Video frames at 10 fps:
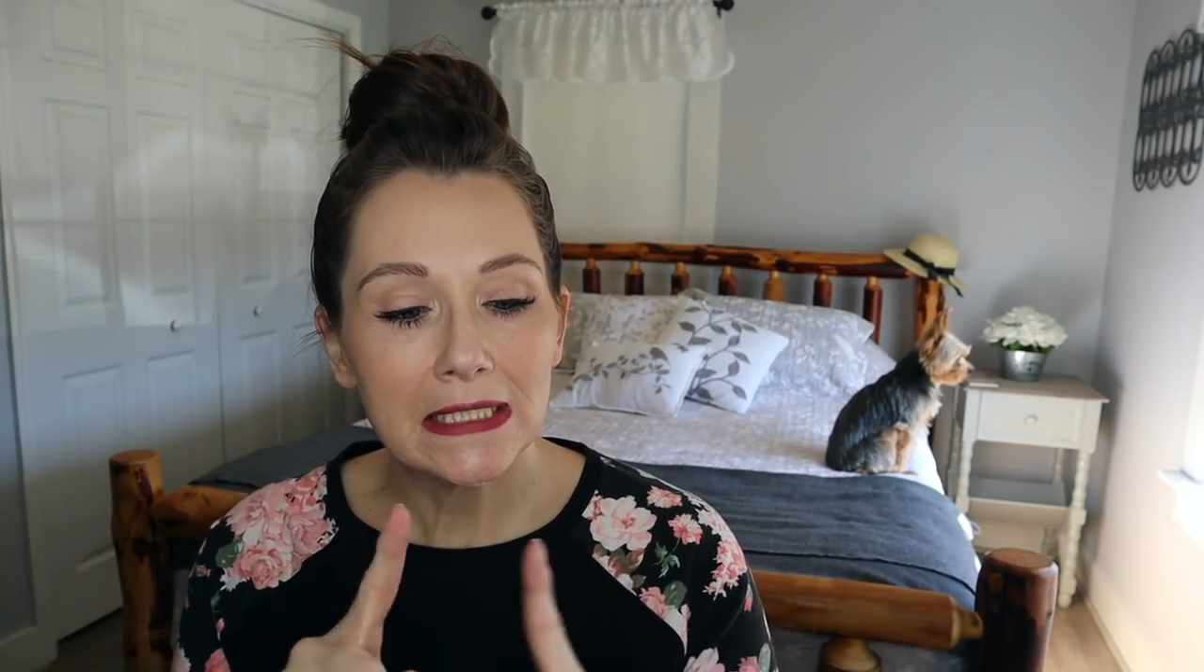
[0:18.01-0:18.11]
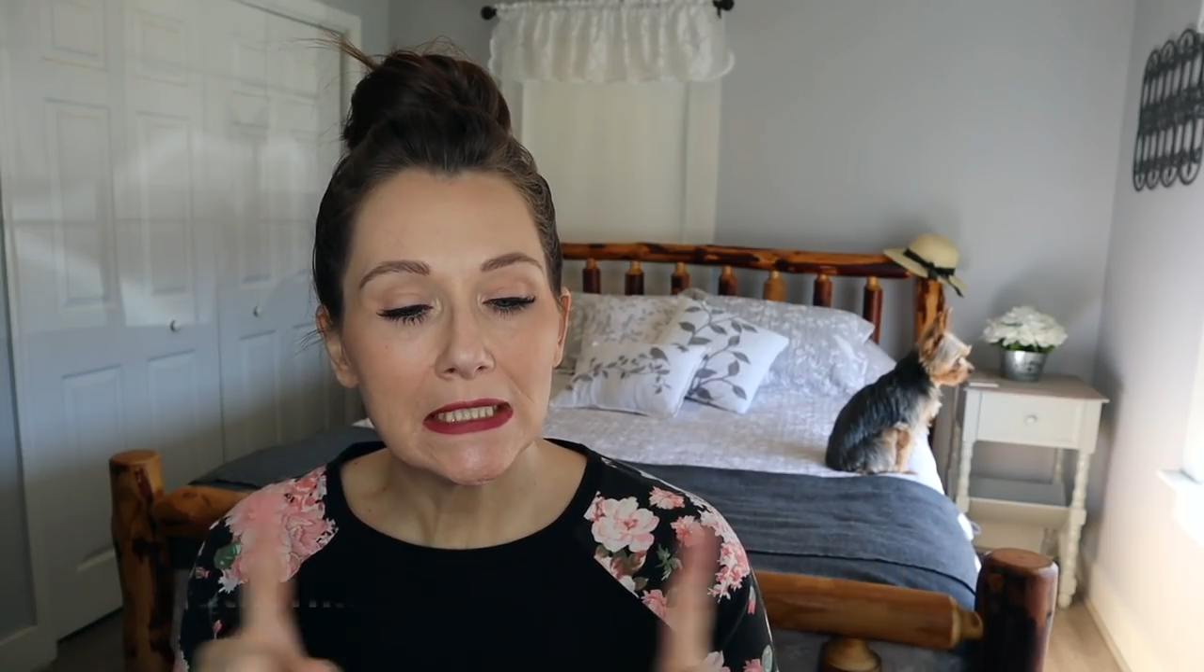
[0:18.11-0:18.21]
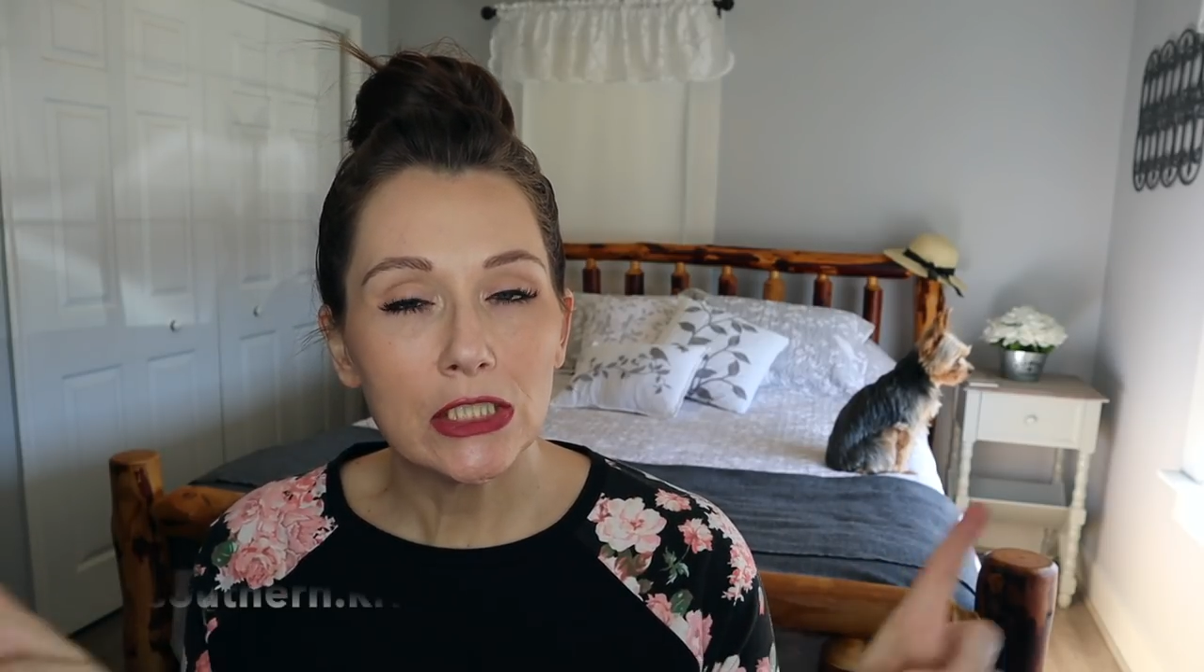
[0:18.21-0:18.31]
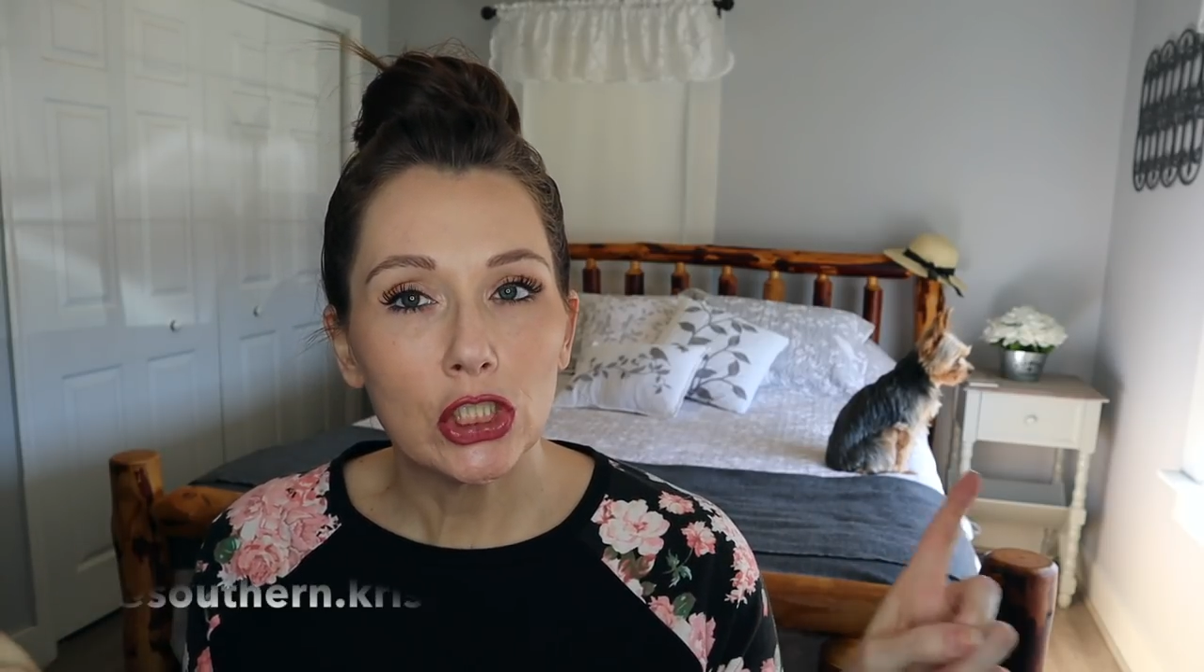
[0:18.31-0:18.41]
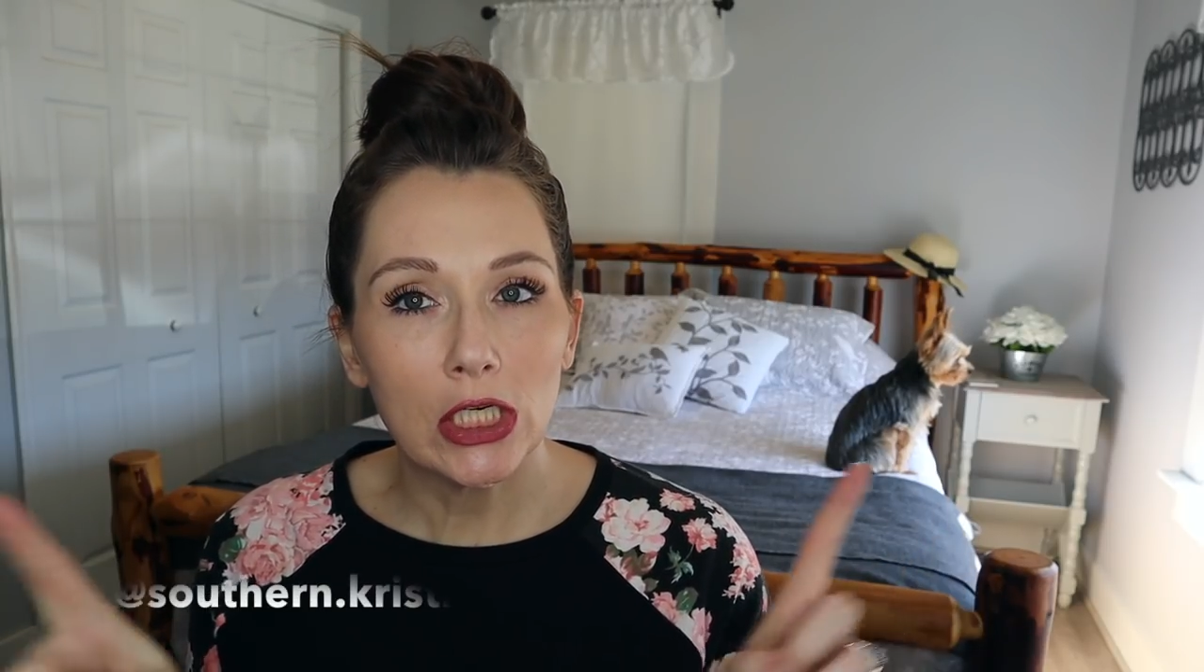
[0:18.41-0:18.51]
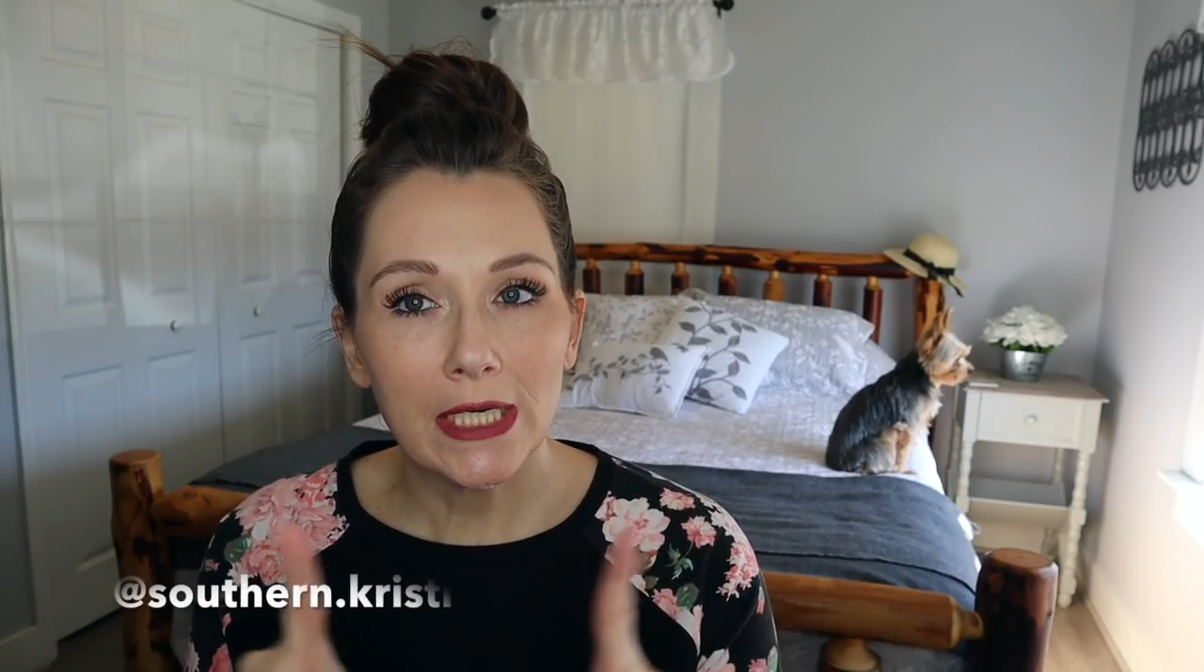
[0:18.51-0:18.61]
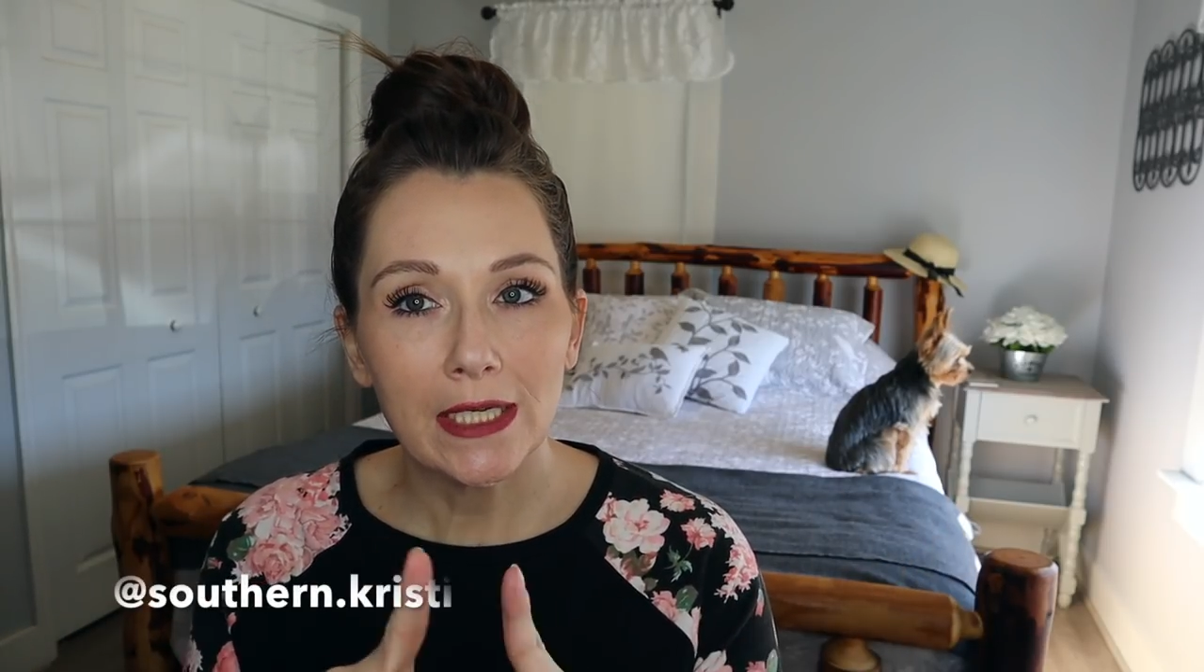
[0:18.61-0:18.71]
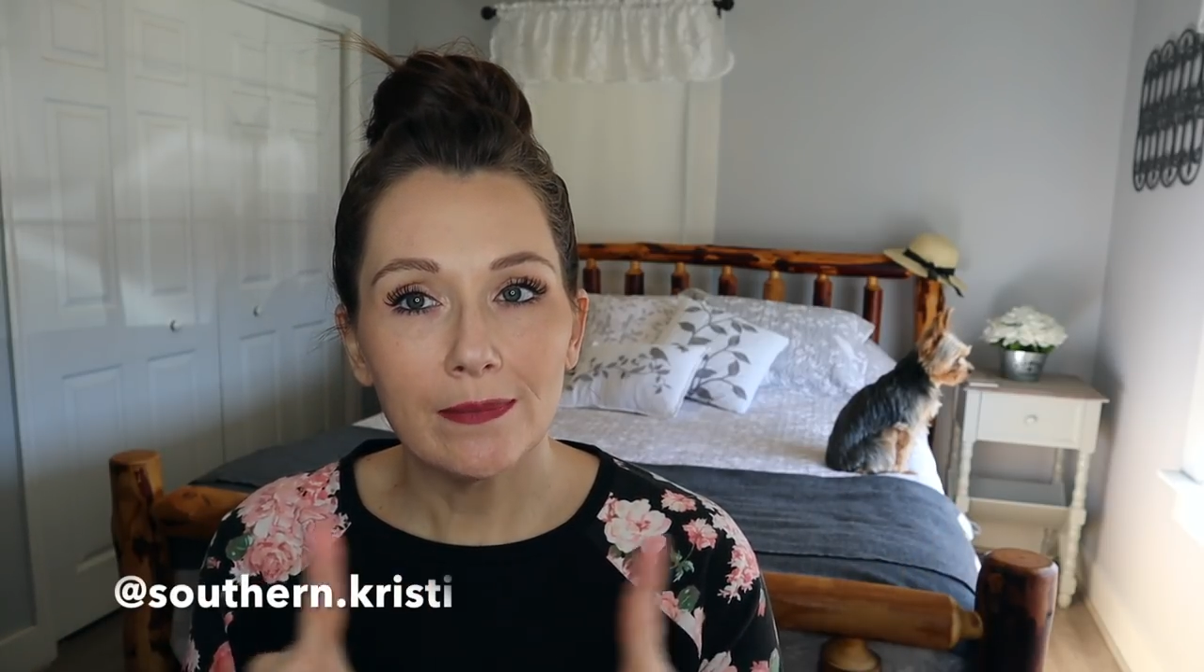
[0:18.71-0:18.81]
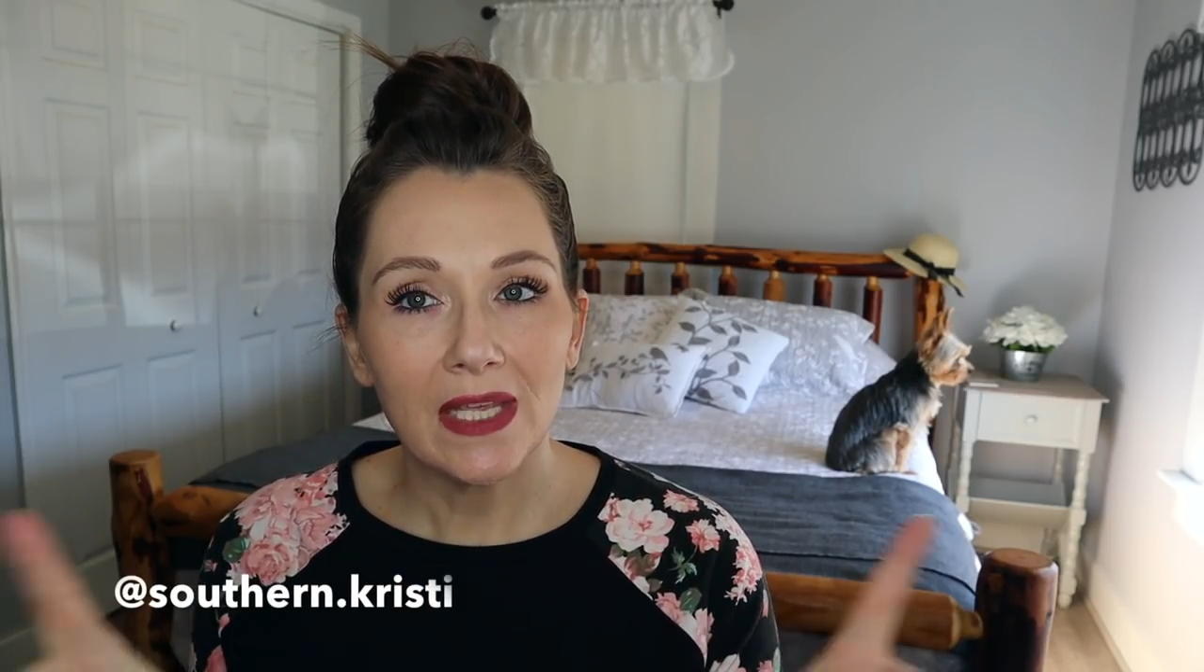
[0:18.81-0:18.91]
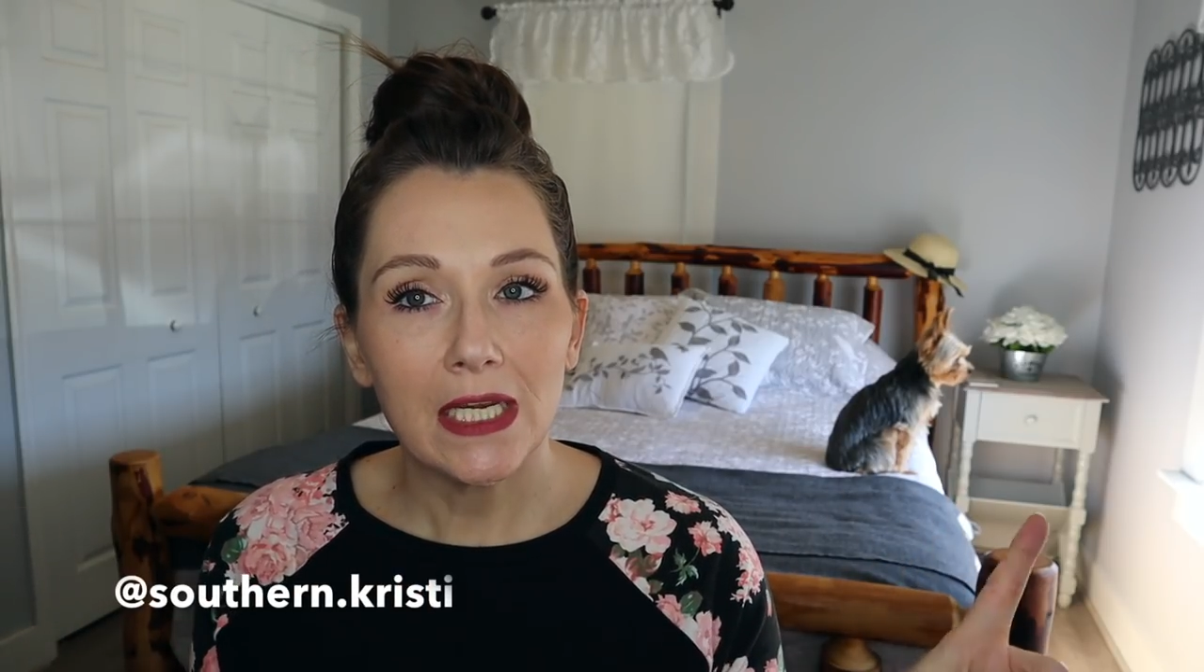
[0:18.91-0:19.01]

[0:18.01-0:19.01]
Instagram.